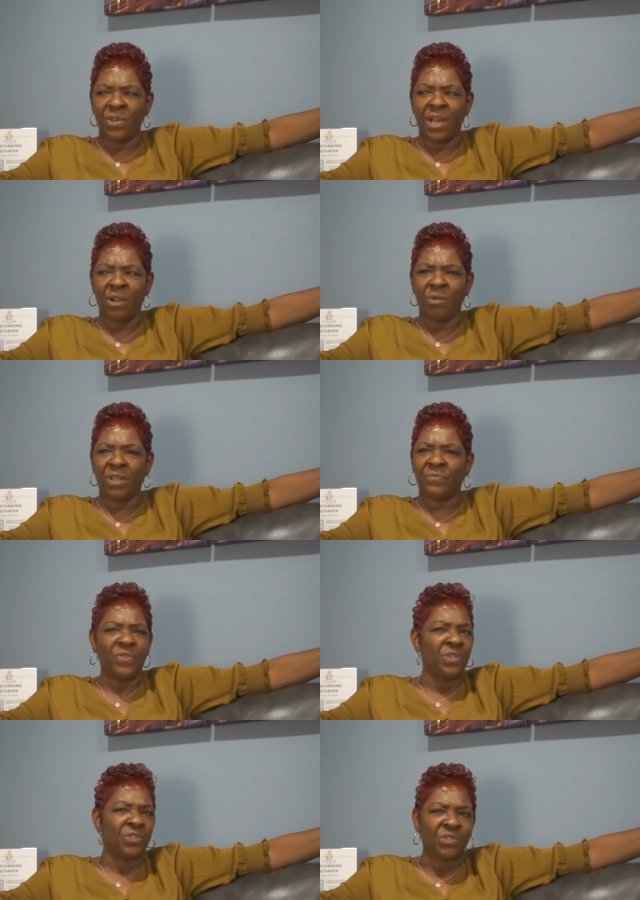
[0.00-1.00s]
you're not gonna ask
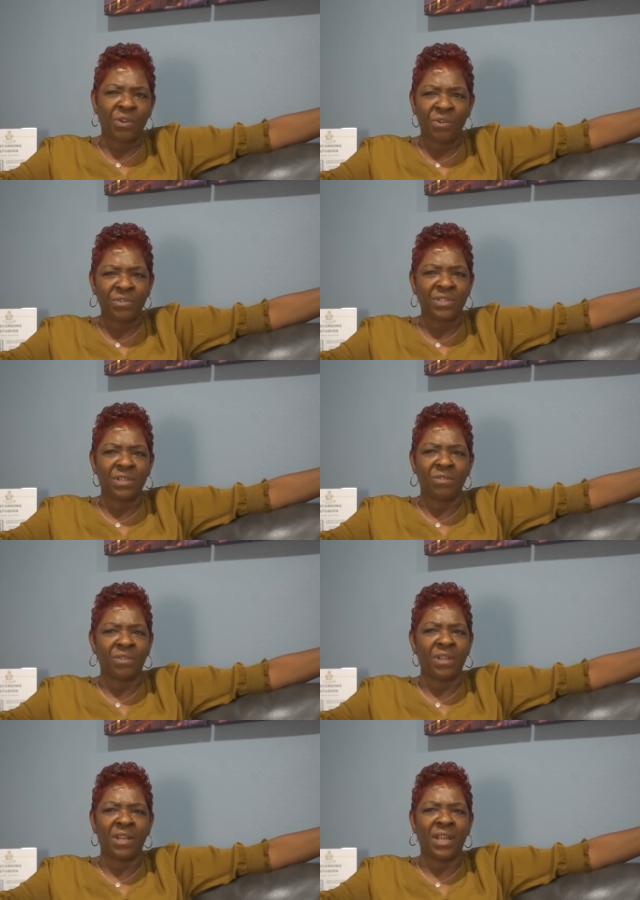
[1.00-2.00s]
for the insurance and
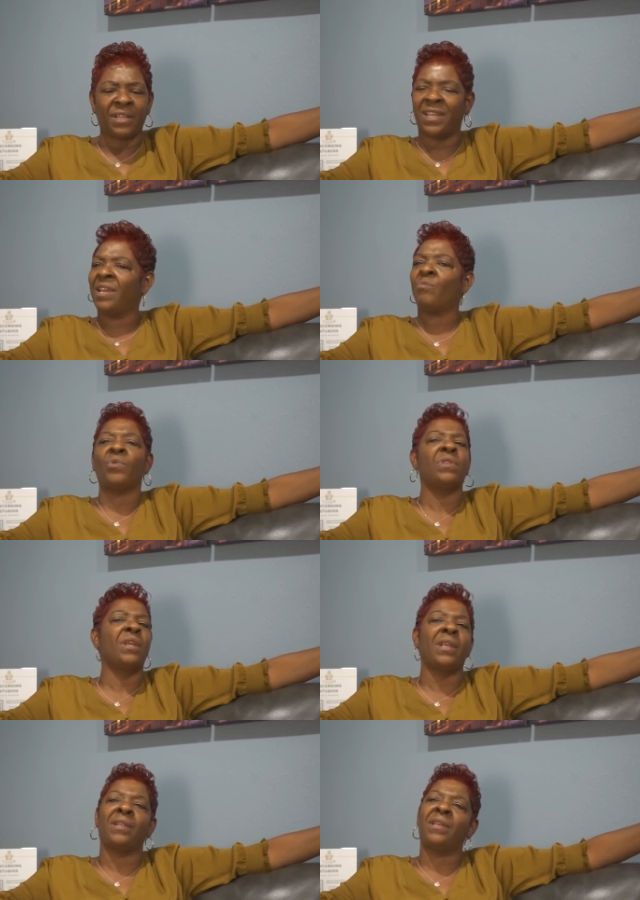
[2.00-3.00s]
or nothing like they ain't want
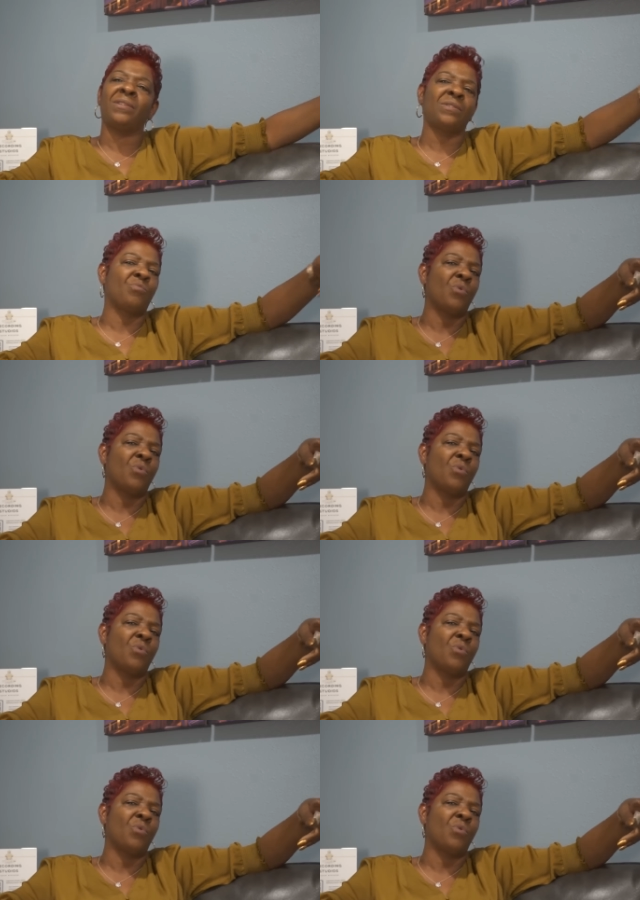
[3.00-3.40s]
none of that. They just